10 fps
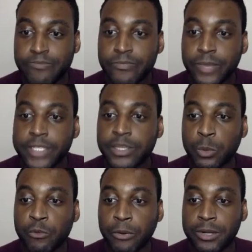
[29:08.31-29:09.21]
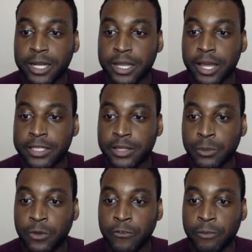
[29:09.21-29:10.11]
Is it worth
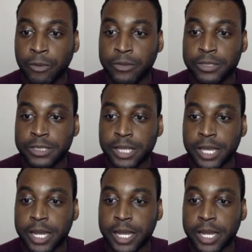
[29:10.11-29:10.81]
purchasing